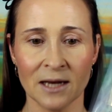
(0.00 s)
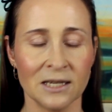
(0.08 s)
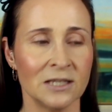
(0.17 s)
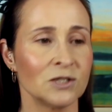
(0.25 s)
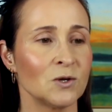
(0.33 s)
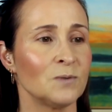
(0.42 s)
It
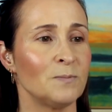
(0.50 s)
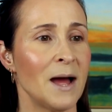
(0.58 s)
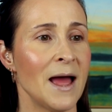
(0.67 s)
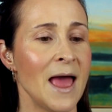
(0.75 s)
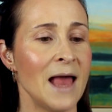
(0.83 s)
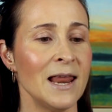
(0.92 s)
is
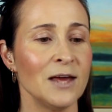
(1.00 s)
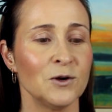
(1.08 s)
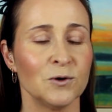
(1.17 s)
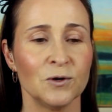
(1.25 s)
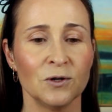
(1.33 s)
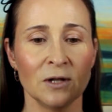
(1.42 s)
by LA
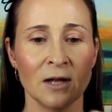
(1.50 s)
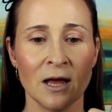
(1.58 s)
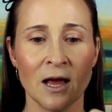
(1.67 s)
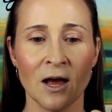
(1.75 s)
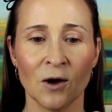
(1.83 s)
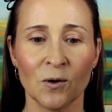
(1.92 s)
Girl,
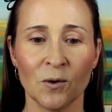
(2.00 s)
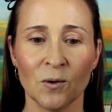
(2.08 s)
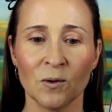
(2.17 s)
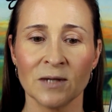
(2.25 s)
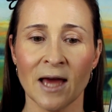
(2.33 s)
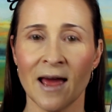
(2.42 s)

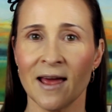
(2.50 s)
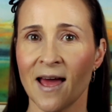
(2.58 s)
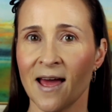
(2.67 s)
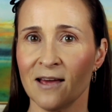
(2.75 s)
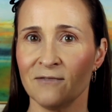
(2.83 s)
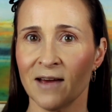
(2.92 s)
called Hey
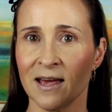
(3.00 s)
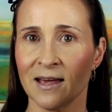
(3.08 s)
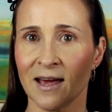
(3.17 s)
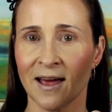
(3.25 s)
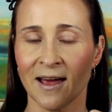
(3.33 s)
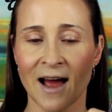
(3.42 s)
Hey
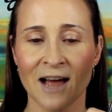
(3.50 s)
Vacay.